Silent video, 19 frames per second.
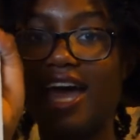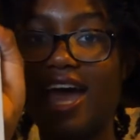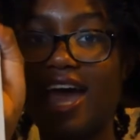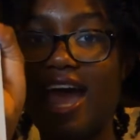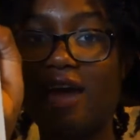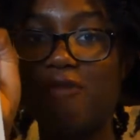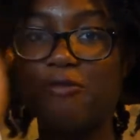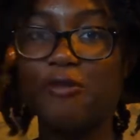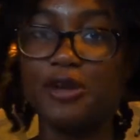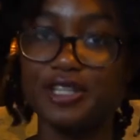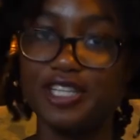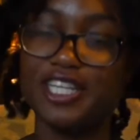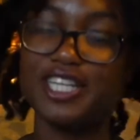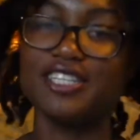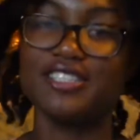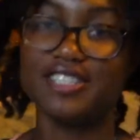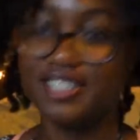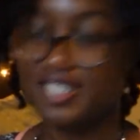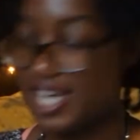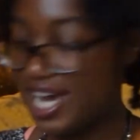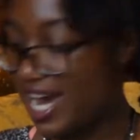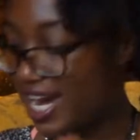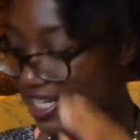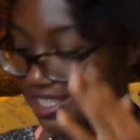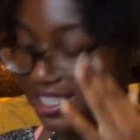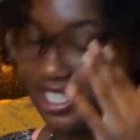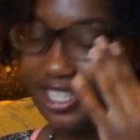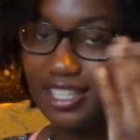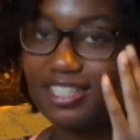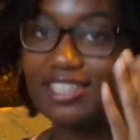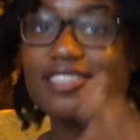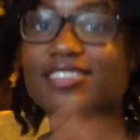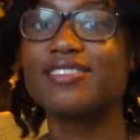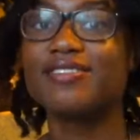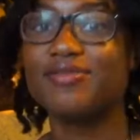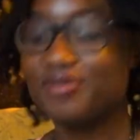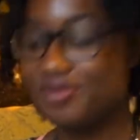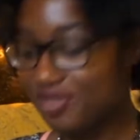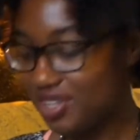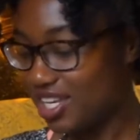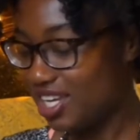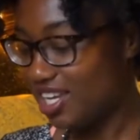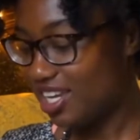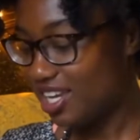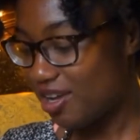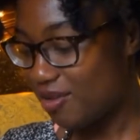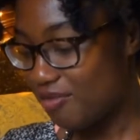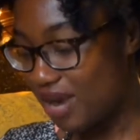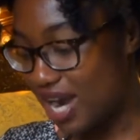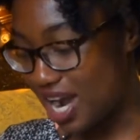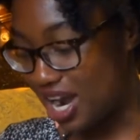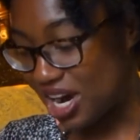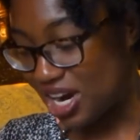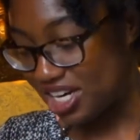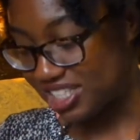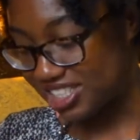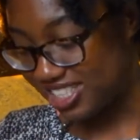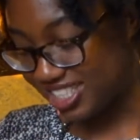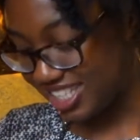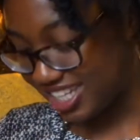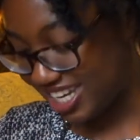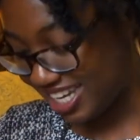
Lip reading: everything is intact. My heart.